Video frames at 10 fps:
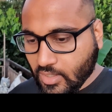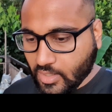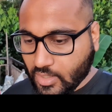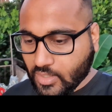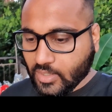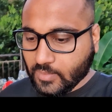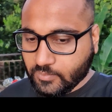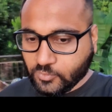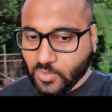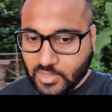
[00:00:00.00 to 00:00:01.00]

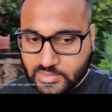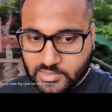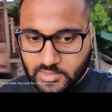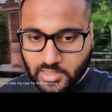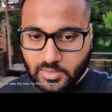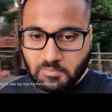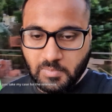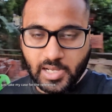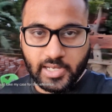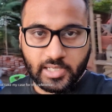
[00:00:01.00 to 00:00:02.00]
So I'll just take
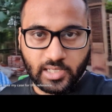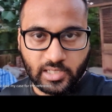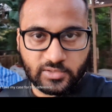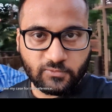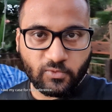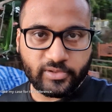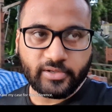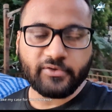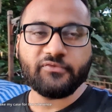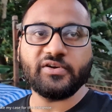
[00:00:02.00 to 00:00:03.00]
my case for the
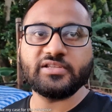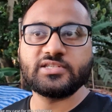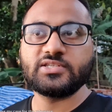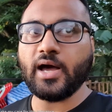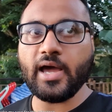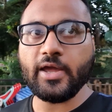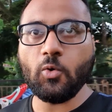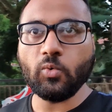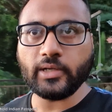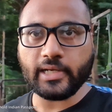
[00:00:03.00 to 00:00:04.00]
reference. I
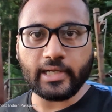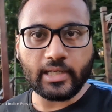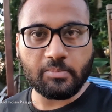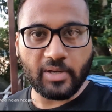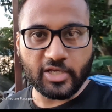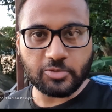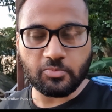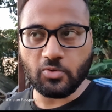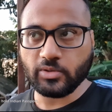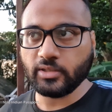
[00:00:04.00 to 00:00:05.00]
hold Indian
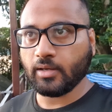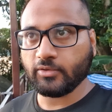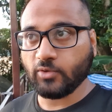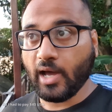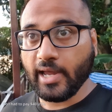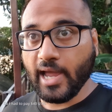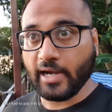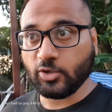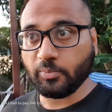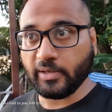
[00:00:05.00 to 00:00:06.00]
passport, so I
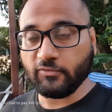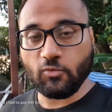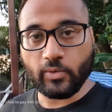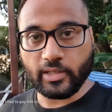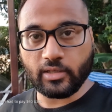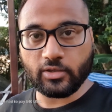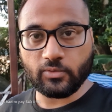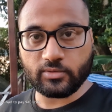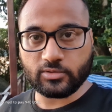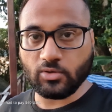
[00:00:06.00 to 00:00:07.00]
had to pay 40
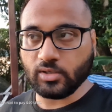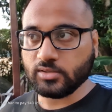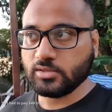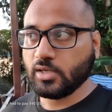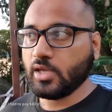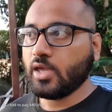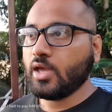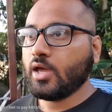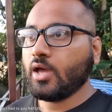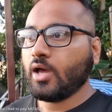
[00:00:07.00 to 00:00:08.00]
US dollars.
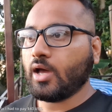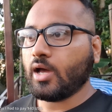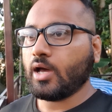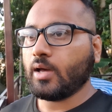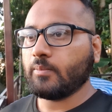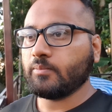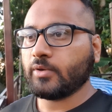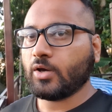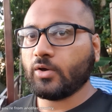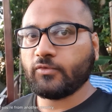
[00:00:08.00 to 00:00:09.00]

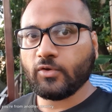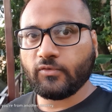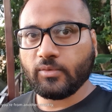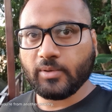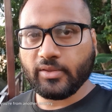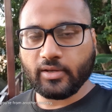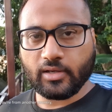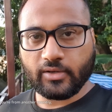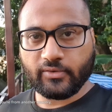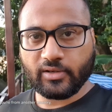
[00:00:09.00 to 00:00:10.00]
Now, if you're from other
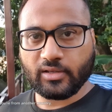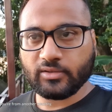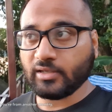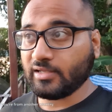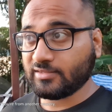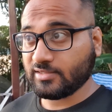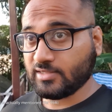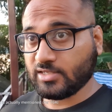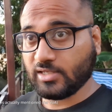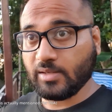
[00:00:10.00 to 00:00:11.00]
country, the list is
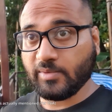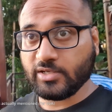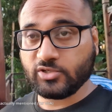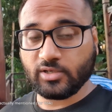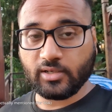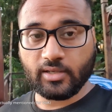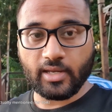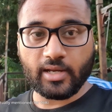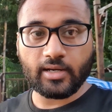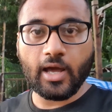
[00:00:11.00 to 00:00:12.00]
actually mentioned,
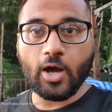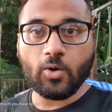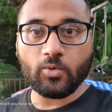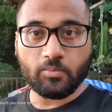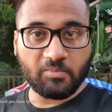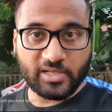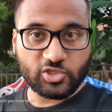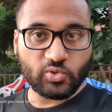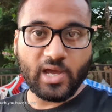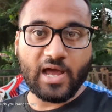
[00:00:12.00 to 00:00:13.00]
and how much
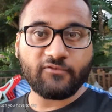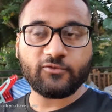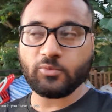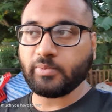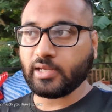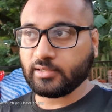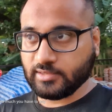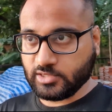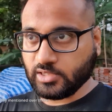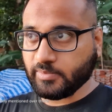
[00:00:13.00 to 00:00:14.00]
you have to pay. It's
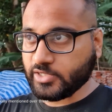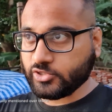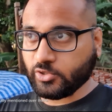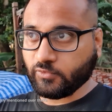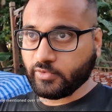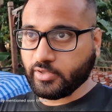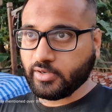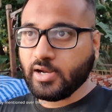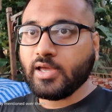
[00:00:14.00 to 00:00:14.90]
actually mentioned over there.